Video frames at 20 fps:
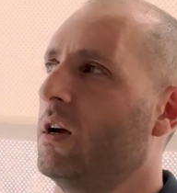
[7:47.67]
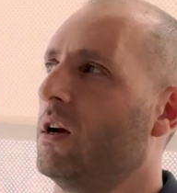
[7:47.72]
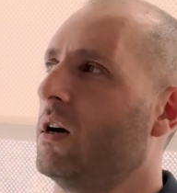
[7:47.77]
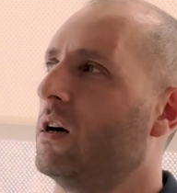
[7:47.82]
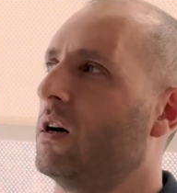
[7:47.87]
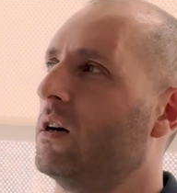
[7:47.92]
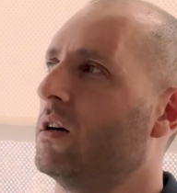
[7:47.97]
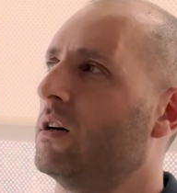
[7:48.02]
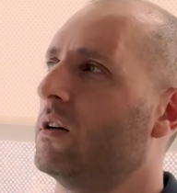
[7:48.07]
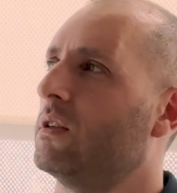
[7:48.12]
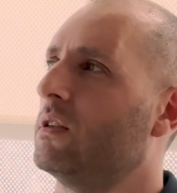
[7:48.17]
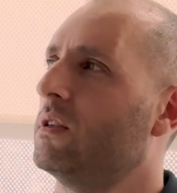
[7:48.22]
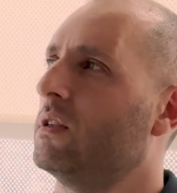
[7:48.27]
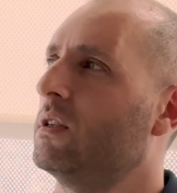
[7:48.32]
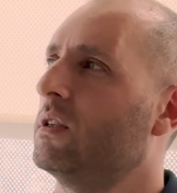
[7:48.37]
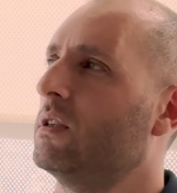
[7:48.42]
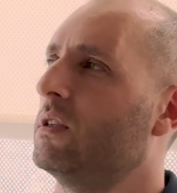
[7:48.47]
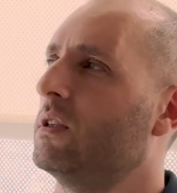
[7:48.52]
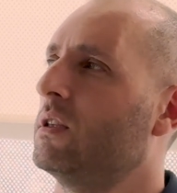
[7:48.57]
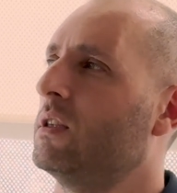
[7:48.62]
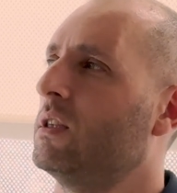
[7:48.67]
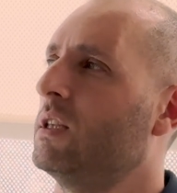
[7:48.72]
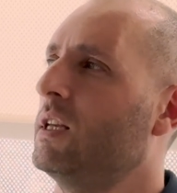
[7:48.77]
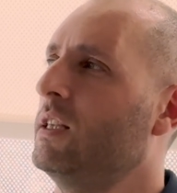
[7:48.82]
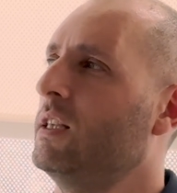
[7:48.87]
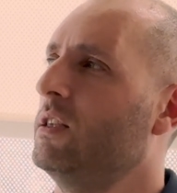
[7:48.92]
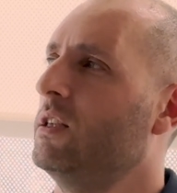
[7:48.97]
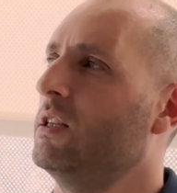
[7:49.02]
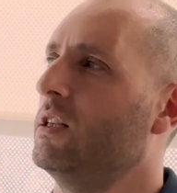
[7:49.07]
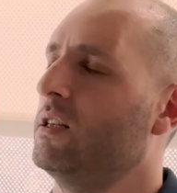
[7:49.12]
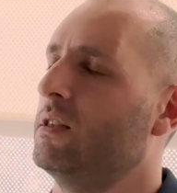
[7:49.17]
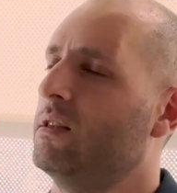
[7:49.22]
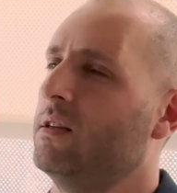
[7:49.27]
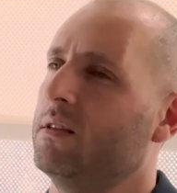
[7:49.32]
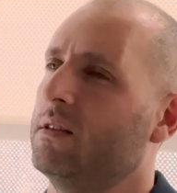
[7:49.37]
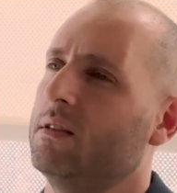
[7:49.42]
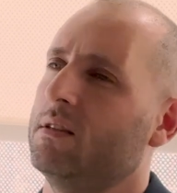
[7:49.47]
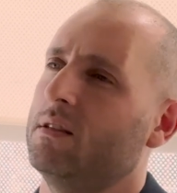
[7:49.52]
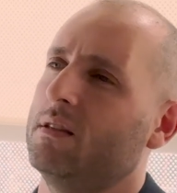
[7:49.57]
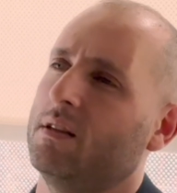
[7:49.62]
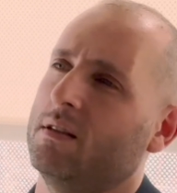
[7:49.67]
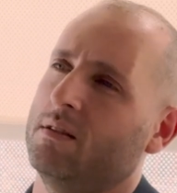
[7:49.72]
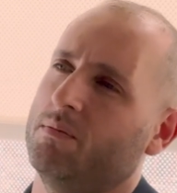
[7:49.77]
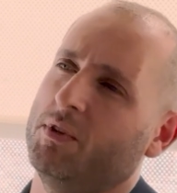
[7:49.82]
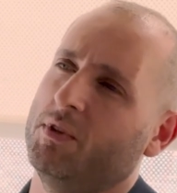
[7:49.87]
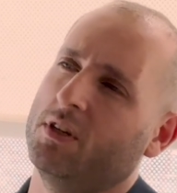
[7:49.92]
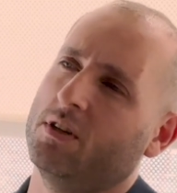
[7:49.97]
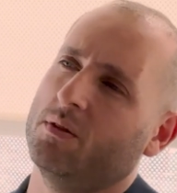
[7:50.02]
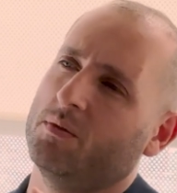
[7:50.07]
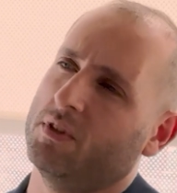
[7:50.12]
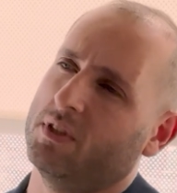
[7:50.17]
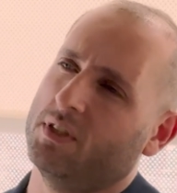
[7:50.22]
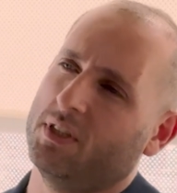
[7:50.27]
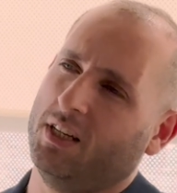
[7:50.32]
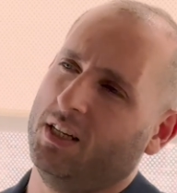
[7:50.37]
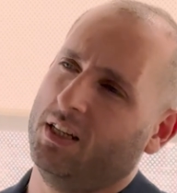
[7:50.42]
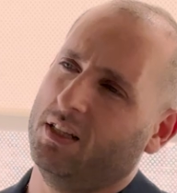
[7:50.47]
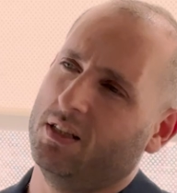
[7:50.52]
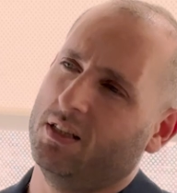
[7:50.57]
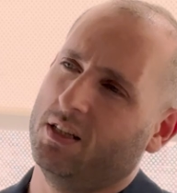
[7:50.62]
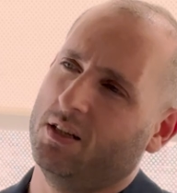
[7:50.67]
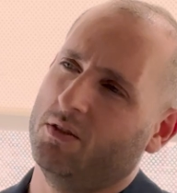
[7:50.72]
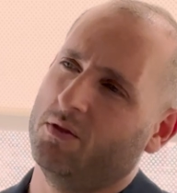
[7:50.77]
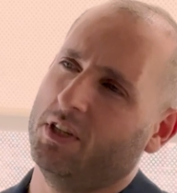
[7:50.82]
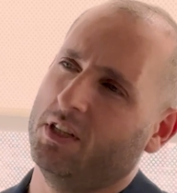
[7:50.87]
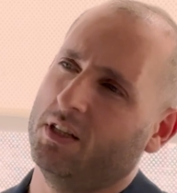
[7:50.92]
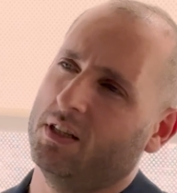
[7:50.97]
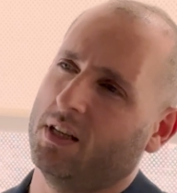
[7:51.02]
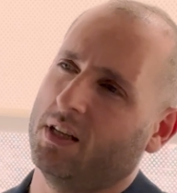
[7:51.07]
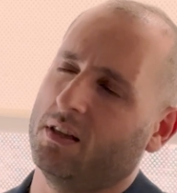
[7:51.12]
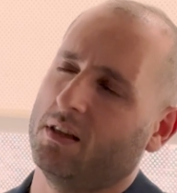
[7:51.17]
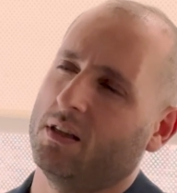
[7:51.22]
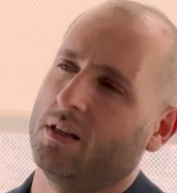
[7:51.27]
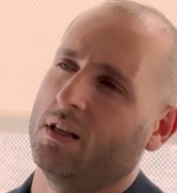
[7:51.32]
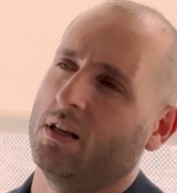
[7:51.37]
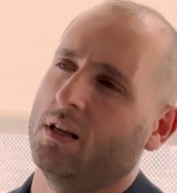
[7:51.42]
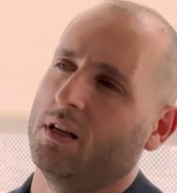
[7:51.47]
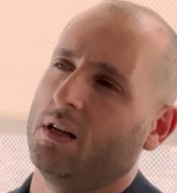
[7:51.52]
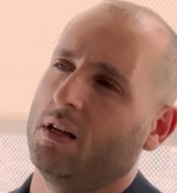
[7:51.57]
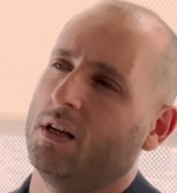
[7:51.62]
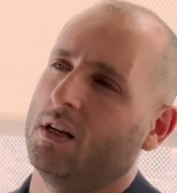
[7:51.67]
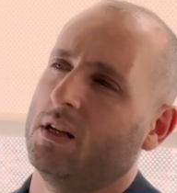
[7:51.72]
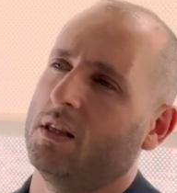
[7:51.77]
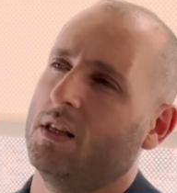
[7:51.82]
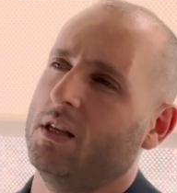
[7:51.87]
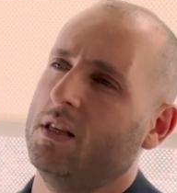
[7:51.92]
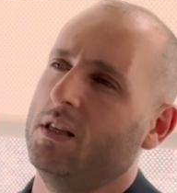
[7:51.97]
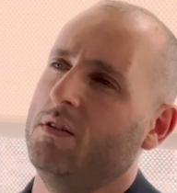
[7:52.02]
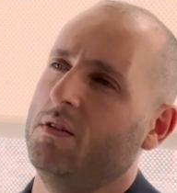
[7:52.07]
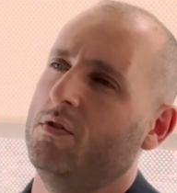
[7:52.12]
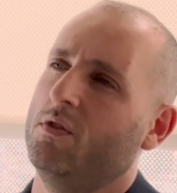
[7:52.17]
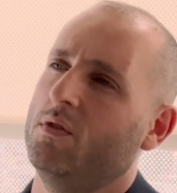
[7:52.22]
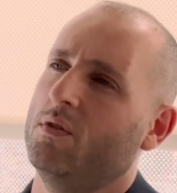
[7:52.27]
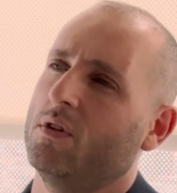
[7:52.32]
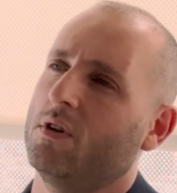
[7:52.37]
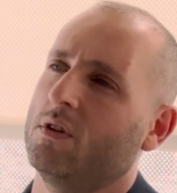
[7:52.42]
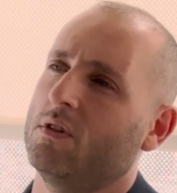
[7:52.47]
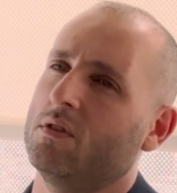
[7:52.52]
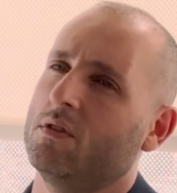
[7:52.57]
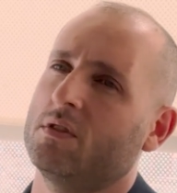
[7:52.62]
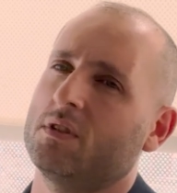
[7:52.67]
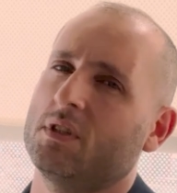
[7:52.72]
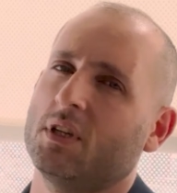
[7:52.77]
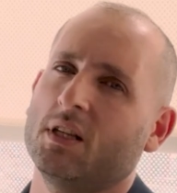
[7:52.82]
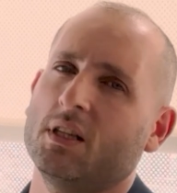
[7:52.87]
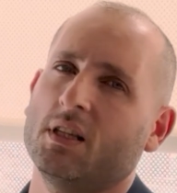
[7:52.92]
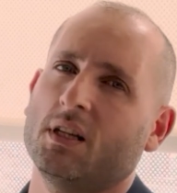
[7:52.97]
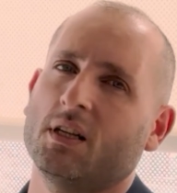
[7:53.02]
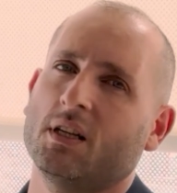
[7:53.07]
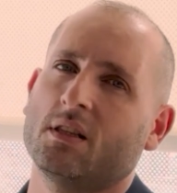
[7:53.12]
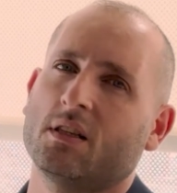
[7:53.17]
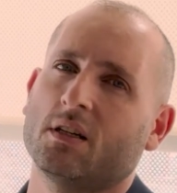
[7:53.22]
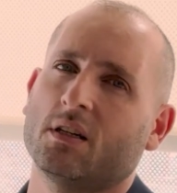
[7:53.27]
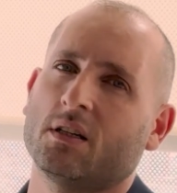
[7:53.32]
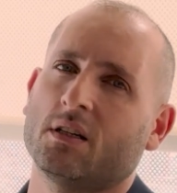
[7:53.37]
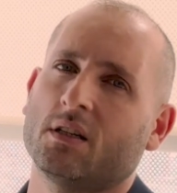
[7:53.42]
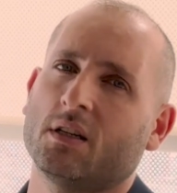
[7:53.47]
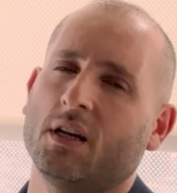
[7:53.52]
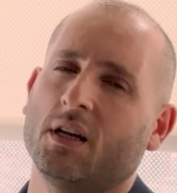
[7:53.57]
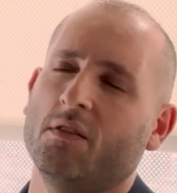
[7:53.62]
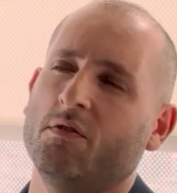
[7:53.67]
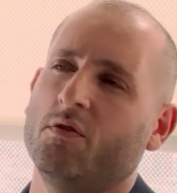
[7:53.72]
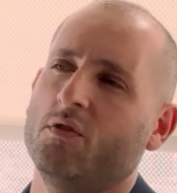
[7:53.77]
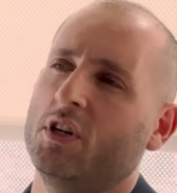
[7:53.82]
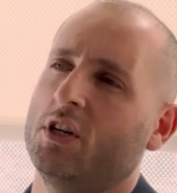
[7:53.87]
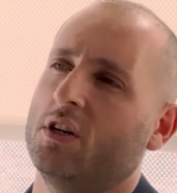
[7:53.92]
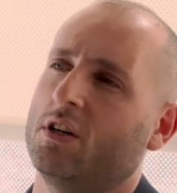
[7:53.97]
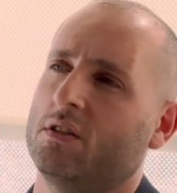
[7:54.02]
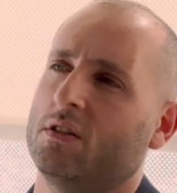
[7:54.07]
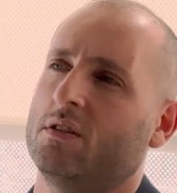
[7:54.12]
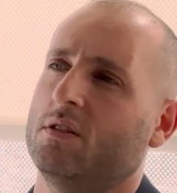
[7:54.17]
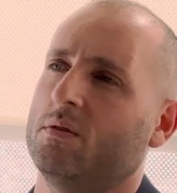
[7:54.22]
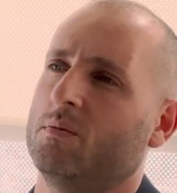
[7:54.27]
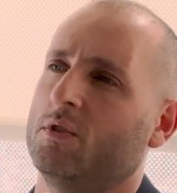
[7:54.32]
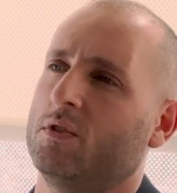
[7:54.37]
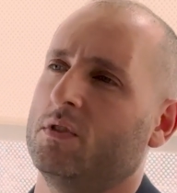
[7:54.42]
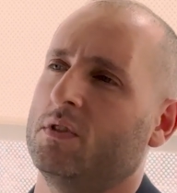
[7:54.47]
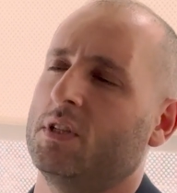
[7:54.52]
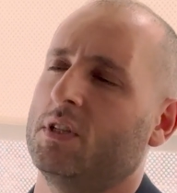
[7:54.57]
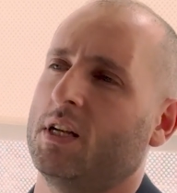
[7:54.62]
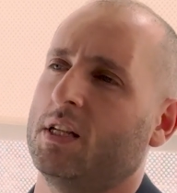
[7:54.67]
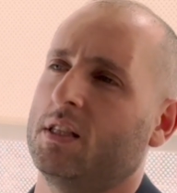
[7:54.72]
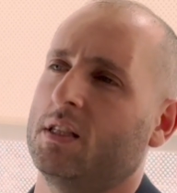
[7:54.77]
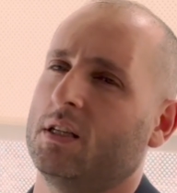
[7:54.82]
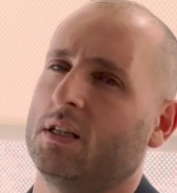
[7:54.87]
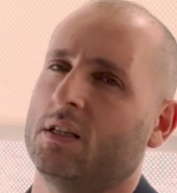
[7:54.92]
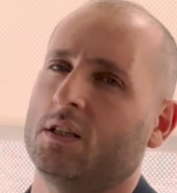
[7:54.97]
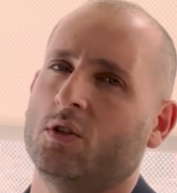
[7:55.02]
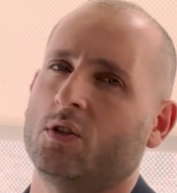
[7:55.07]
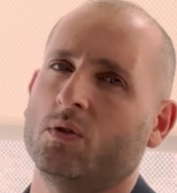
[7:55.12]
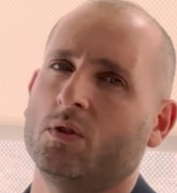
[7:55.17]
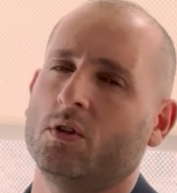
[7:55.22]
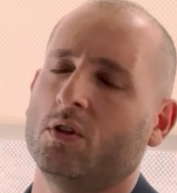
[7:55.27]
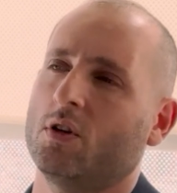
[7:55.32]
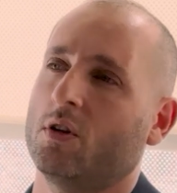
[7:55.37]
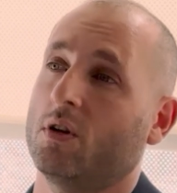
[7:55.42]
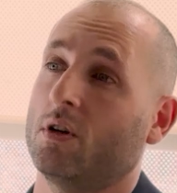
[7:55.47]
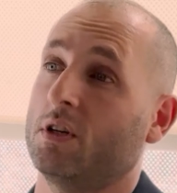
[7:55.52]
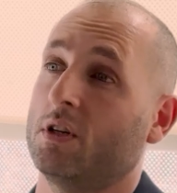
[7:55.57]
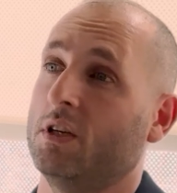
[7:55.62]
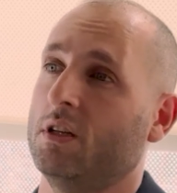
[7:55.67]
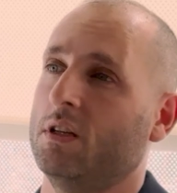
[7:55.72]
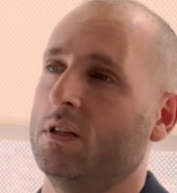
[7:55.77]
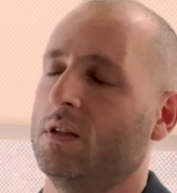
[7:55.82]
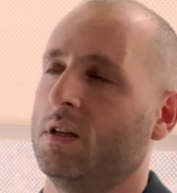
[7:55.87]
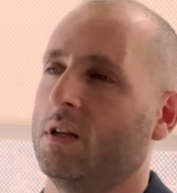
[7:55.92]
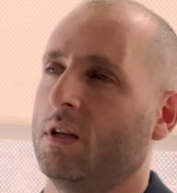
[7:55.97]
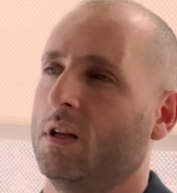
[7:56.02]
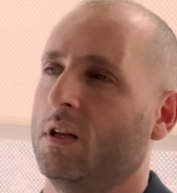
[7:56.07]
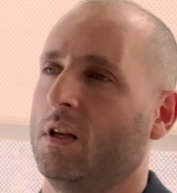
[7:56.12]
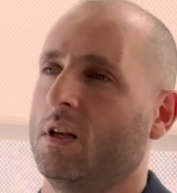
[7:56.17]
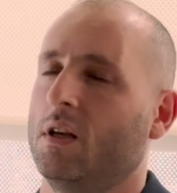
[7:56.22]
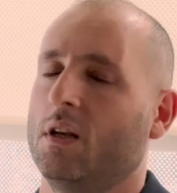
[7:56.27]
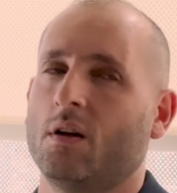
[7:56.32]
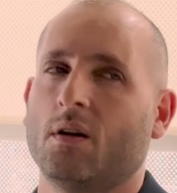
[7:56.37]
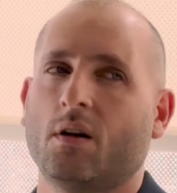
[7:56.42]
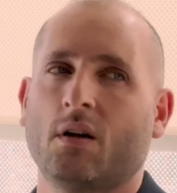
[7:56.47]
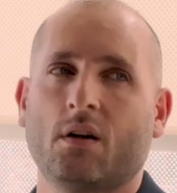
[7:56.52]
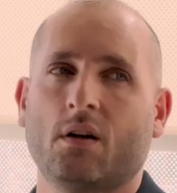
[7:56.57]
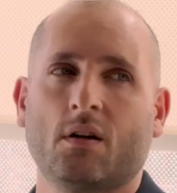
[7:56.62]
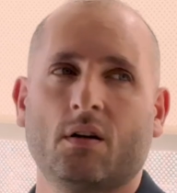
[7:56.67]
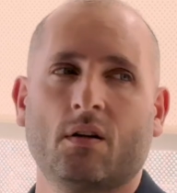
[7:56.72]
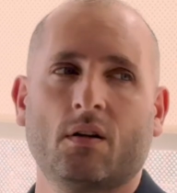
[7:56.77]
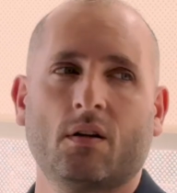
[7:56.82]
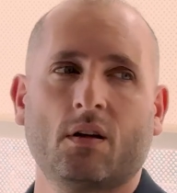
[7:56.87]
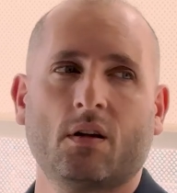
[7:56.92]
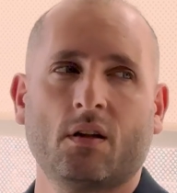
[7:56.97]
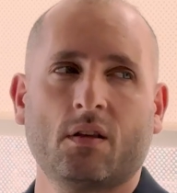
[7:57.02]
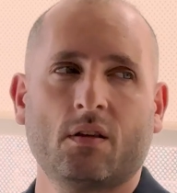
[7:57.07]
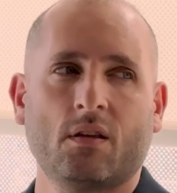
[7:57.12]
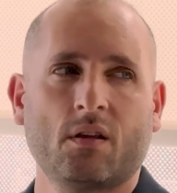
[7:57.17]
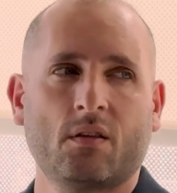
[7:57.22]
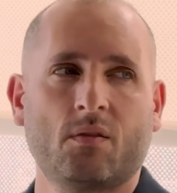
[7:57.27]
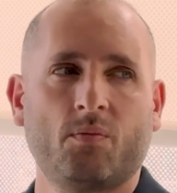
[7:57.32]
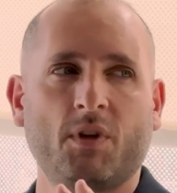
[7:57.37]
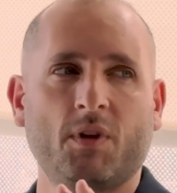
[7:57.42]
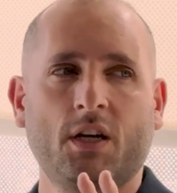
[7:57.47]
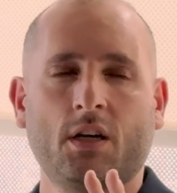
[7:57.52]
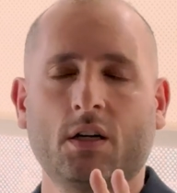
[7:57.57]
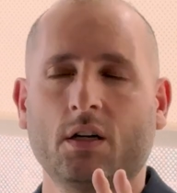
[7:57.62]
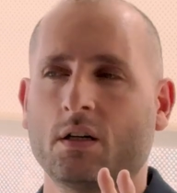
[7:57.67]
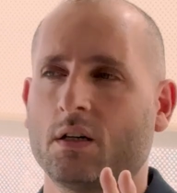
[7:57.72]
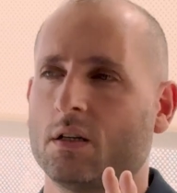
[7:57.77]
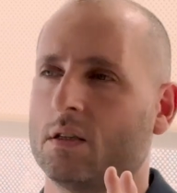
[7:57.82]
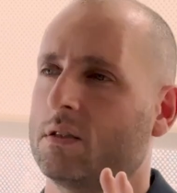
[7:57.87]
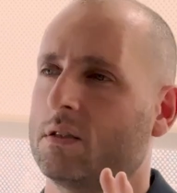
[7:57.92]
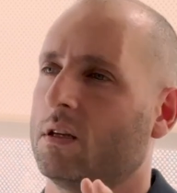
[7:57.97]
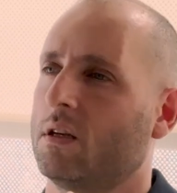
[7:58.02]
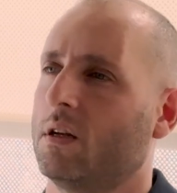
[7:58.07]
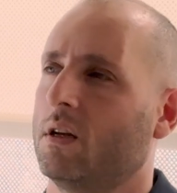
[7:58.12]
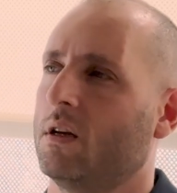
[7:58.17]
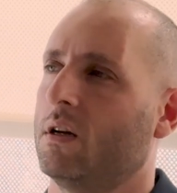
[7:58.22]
Then that becomes a second degree intent. Then if you understand that every customers that couldn't log in, and that's because